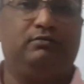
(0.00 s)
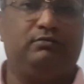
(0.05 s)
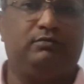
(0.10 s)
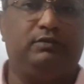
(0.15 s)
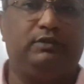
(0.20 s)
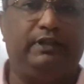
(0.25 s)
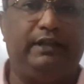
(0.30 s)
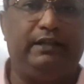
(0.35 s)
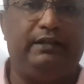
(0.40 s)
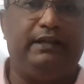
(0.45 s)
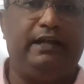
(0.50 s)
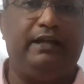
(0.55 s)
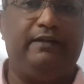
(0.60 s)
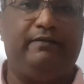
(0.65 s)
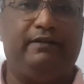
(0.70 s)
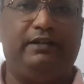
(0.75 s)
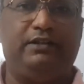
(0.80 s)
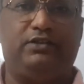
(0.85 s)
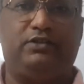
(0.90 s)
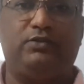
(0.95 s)
They die
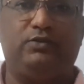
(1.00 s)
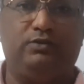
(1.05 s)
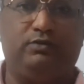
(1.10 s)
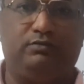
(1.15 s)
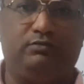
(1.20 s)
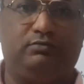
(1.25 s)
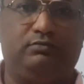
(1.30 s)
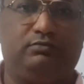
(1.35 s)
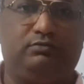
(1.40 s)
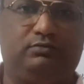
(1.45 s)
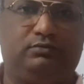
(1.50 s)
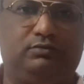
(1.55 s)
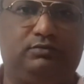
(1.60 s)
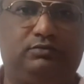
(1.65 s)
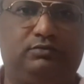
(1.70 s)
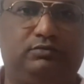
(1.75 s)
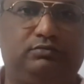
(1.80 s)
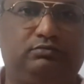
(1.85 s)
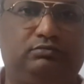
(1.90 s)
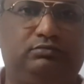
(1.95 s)
very soon.
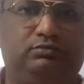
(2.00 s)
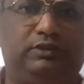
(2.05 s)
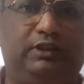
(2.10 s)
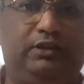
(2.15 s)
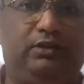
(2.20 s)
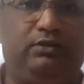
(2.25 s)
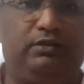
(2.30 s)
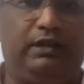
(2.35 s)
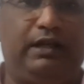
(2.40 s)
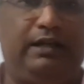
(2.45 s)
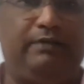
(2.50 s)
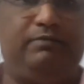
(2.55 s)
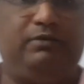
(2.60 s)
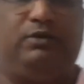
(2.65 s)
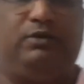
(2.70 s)
They have